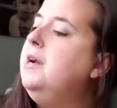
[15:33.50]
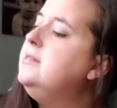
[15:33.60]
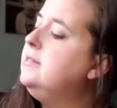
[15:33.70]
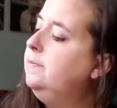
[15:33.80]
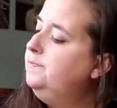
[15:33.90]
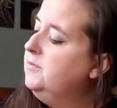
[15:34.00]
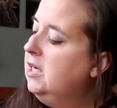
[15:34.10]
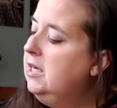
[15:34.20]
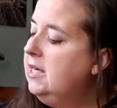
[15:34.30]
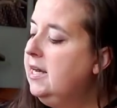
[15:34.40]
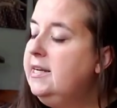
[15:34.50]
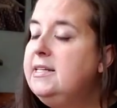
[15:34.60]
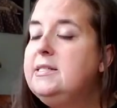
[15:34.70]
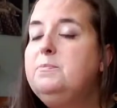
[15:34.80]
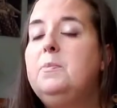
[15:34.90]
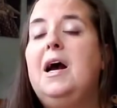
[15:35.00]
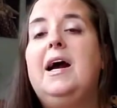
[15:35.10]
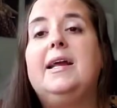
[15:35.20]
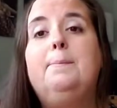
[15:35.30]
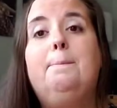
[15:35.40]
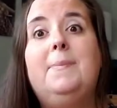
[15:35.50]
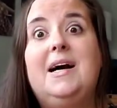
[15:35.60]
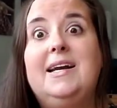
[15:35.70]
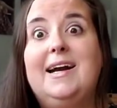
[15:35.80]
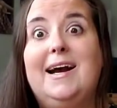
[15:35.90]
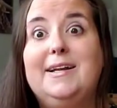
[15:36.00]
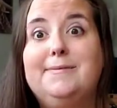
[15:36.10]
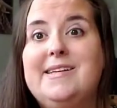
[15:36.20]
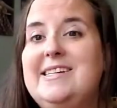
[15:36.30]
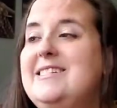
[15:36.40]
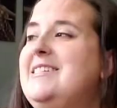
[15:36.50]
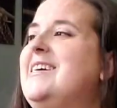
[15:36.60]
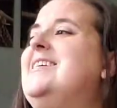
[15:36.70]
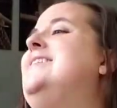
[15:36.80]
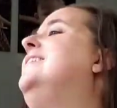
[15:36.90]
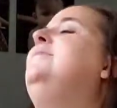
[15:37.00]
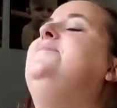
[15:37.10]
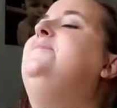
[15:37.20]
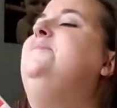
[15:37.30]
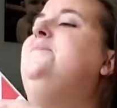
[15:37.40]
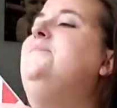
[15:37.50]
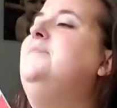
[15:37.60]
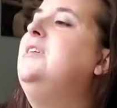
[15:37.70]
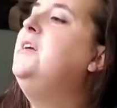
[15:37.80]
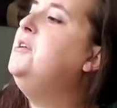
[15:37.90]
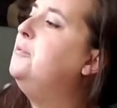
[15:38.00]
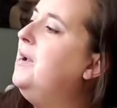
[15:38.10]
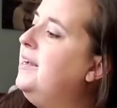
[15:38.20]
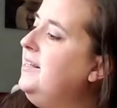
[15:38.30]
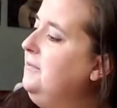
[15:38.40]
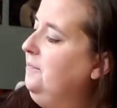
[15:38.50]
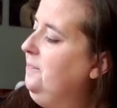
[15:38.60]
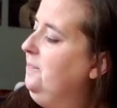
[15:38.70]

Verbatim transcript: Press. And it's I by Irene Dickson. Are you ready?